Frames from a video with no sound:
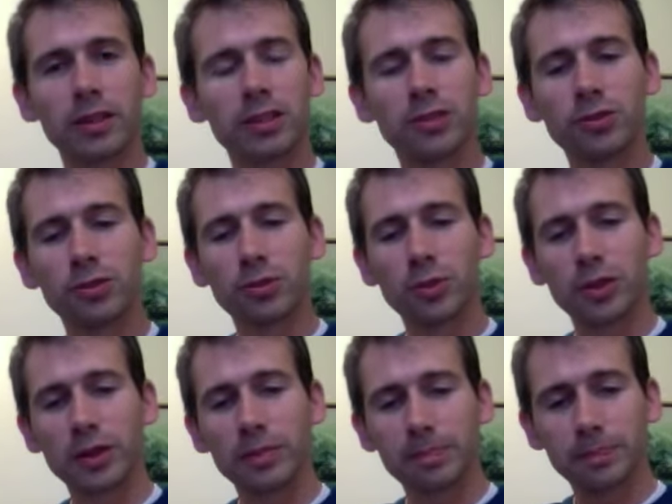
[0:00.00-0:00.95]
that's
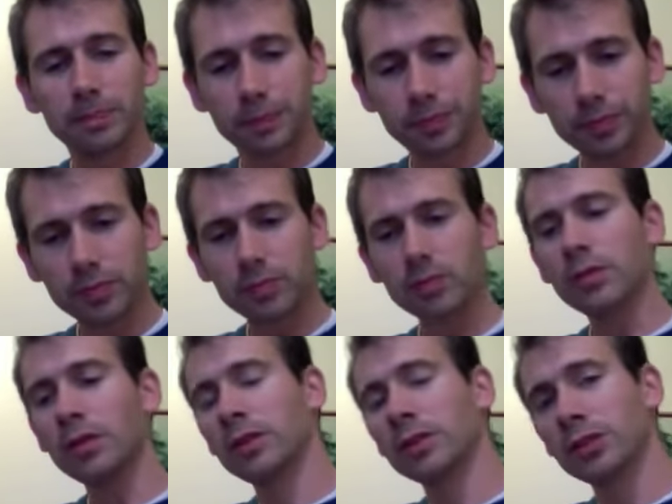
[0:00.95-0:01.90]
newsworthy.
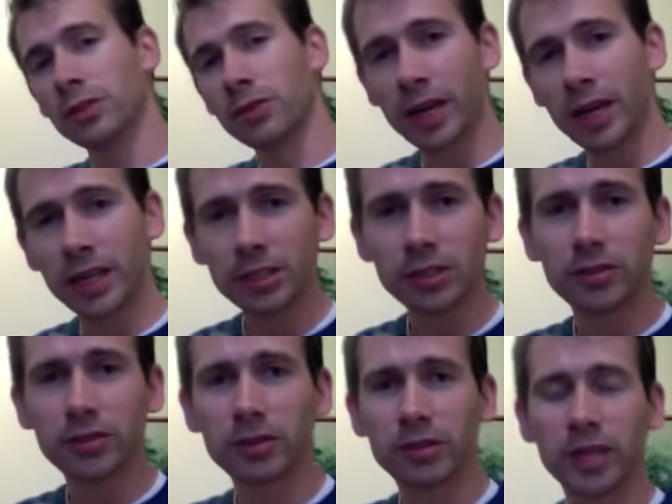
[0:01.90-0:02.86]
So as
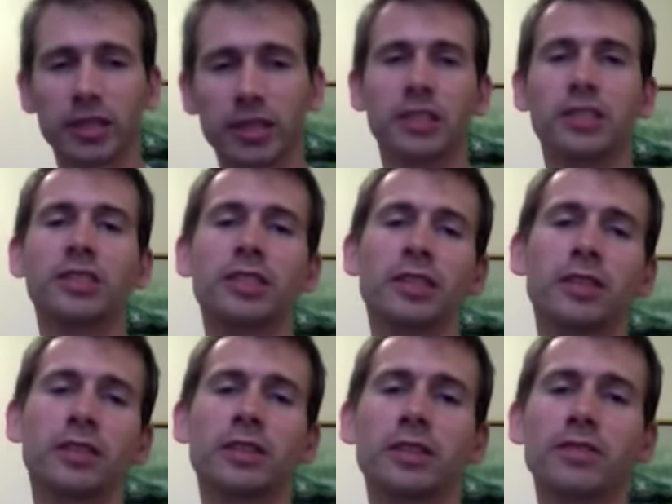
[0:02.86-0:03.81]
you're trying to
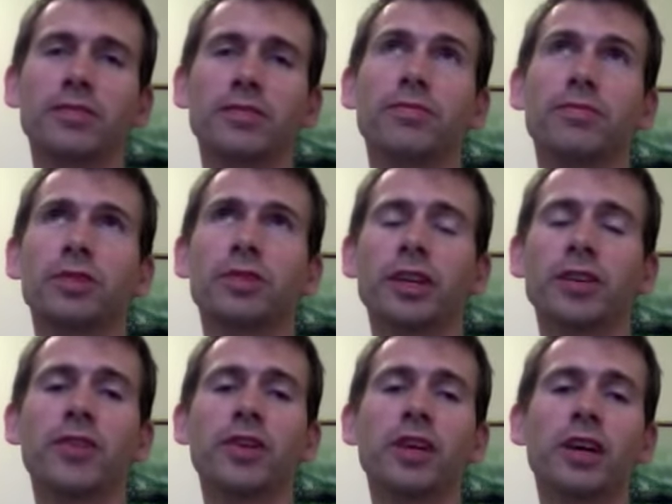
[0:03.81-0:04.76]
consider and trying to
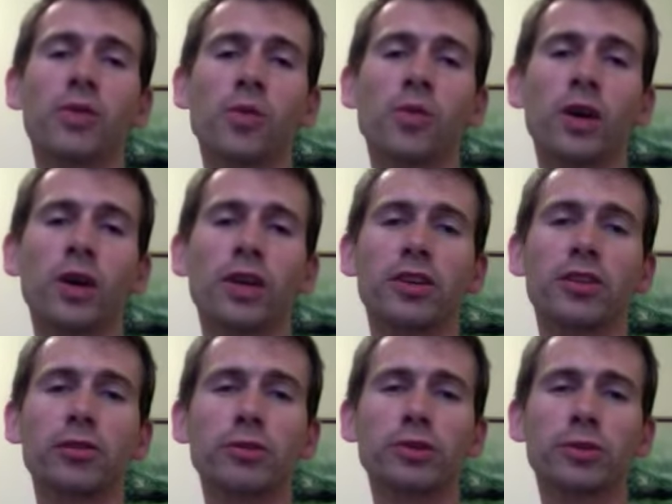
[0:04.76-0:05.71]
figure out what
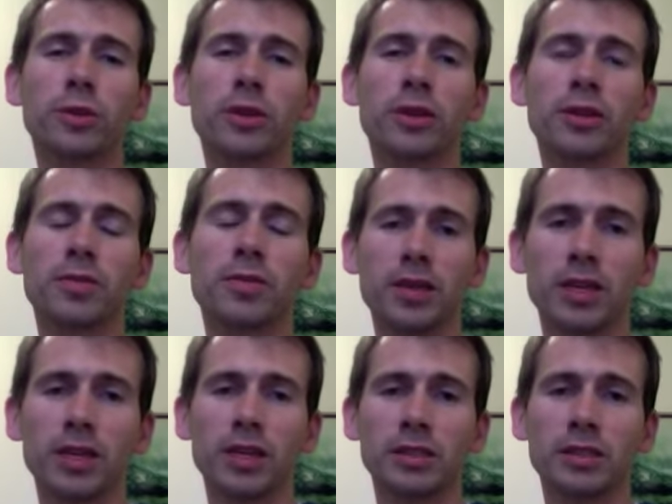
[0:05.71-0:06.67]
newsworthy
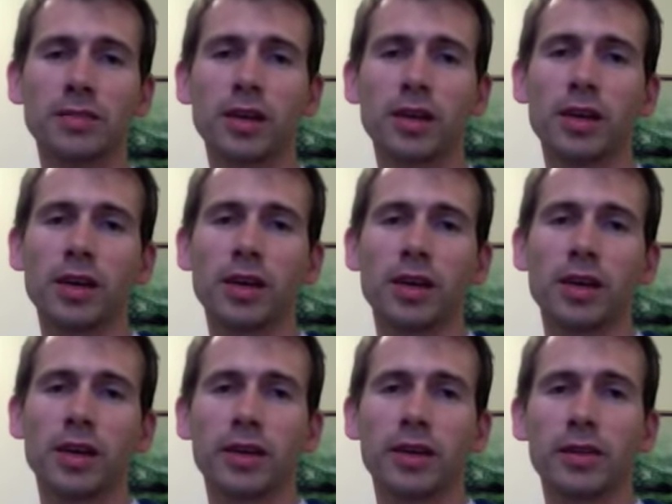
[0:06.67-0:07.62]
means,
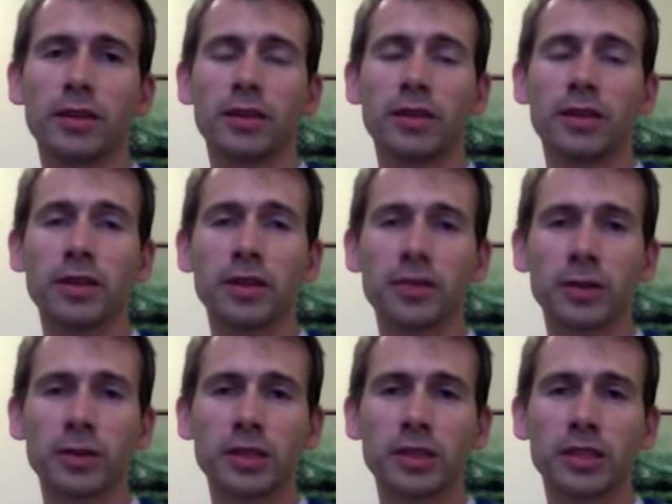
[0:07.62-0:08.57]
the thing that you
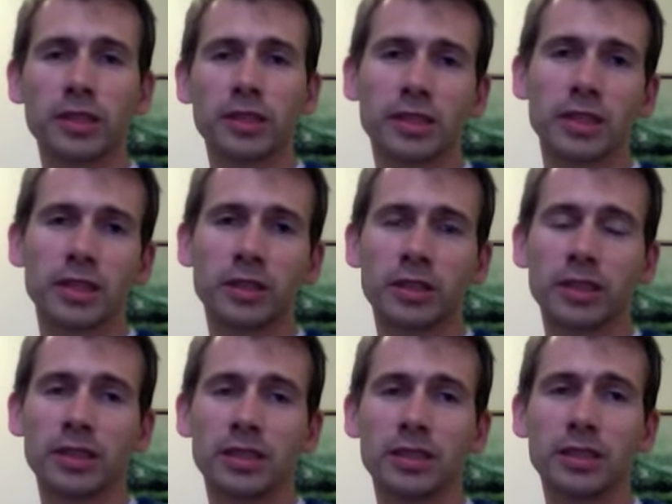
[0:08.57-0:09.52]
want to consider
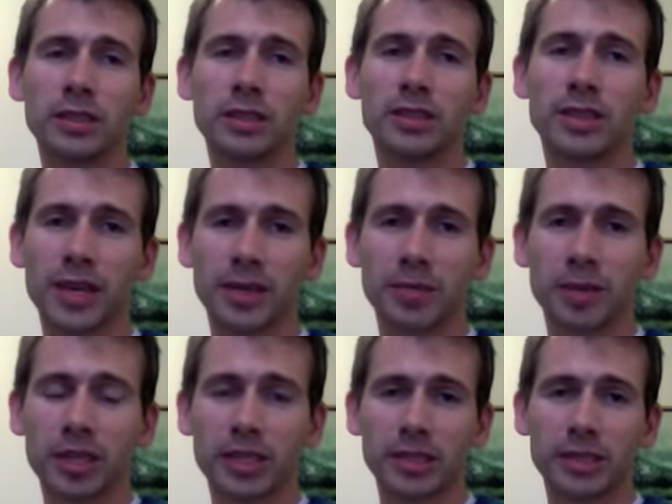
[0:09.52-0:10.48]
is the
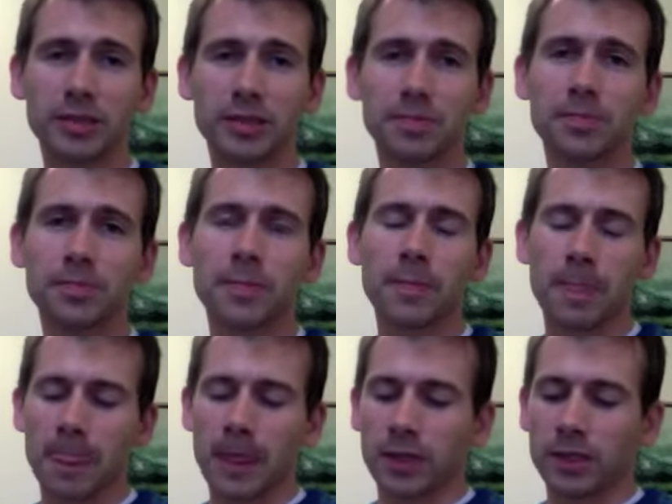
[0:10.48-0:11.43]
timeliness.
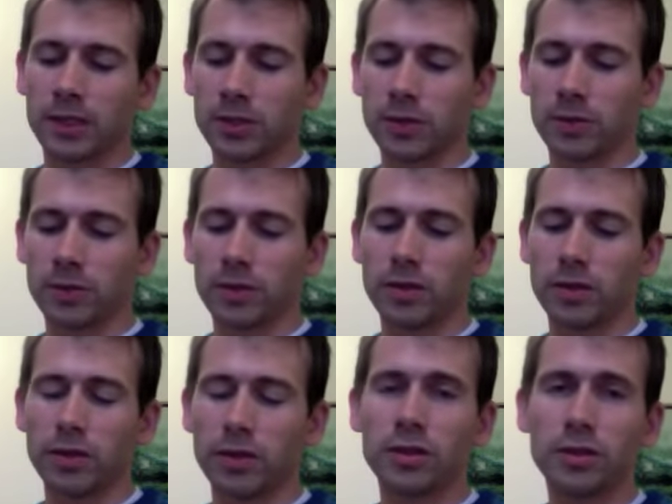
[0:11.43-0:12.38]
So
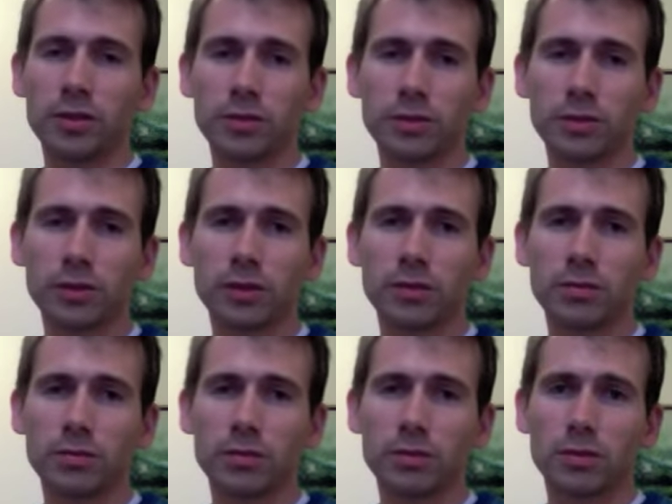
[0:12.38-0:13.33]
news
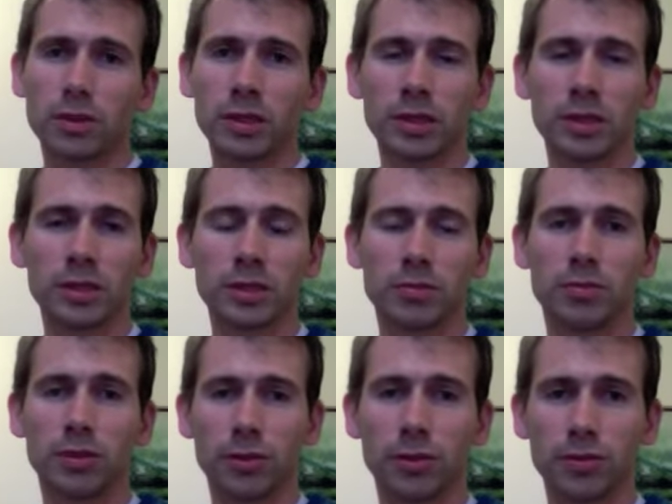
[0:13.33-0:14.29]
is
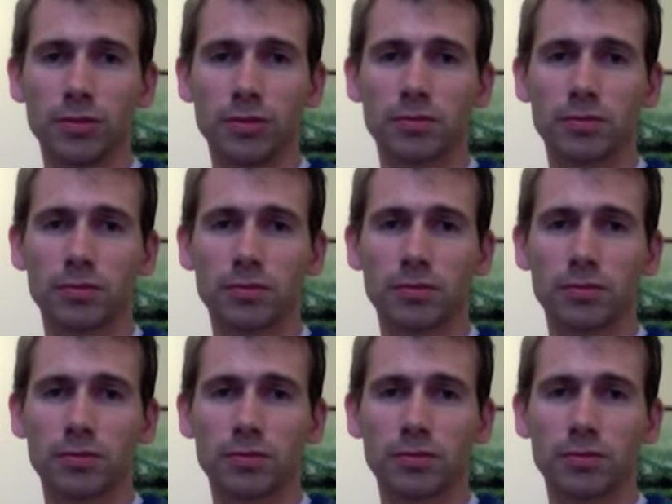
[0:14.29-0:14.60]
new.